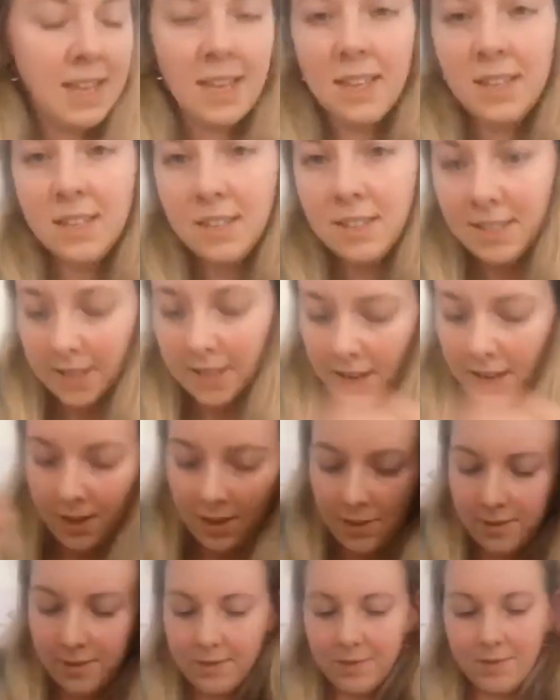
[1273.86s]

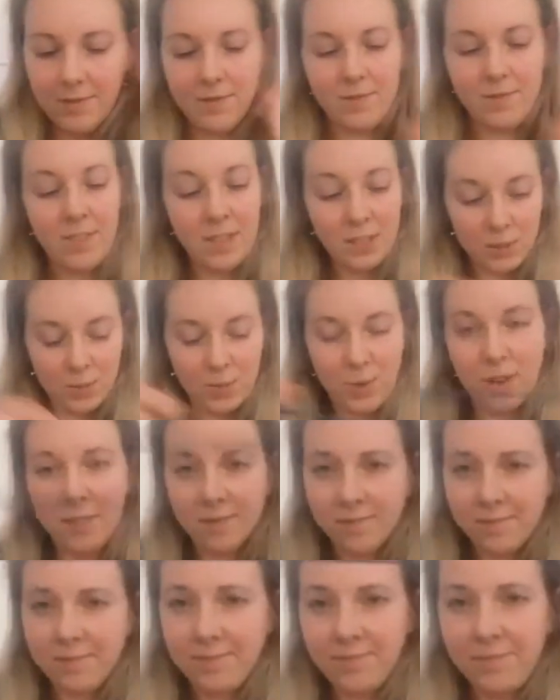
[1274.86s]
So this
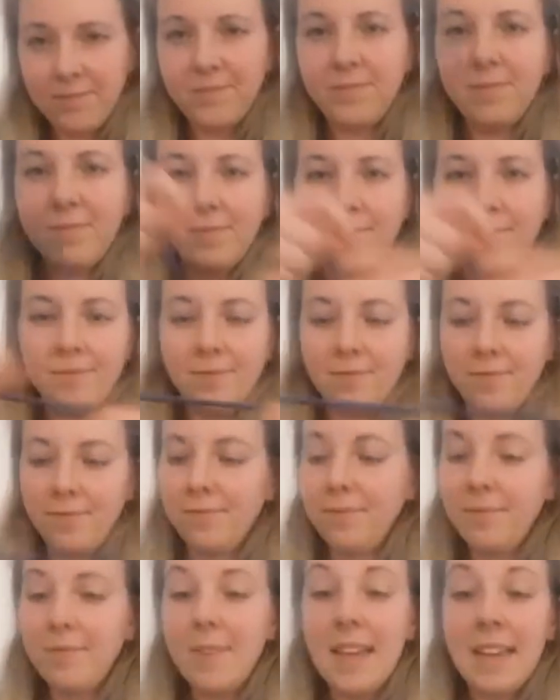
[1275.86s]
one
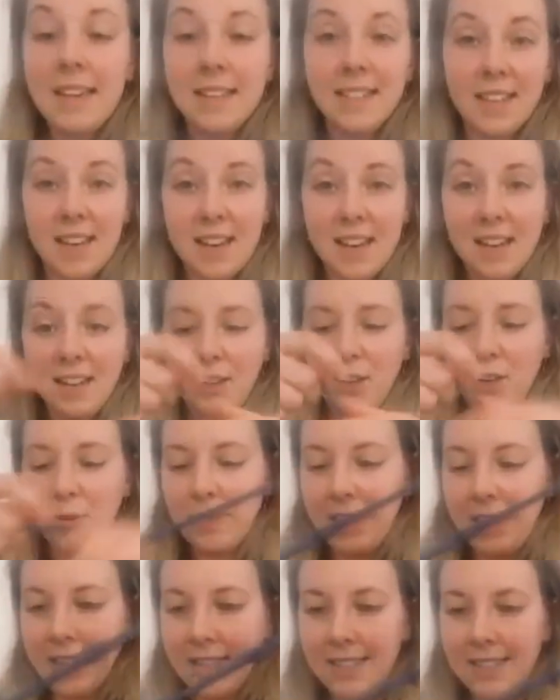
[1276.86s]
is curling
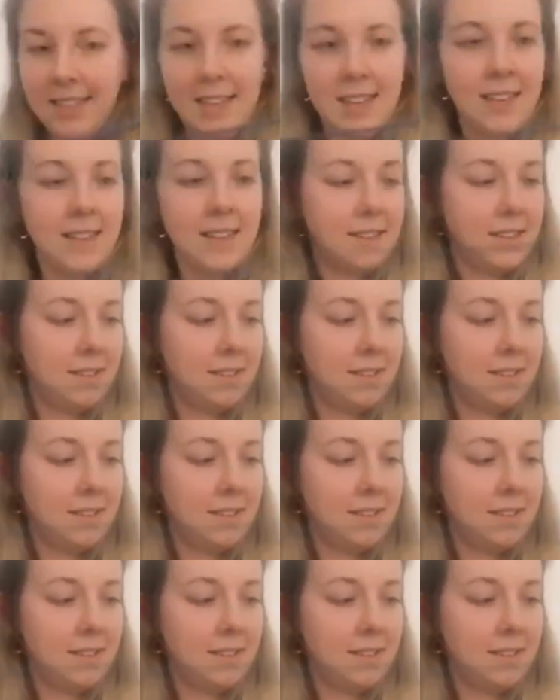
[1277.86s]
up nicely.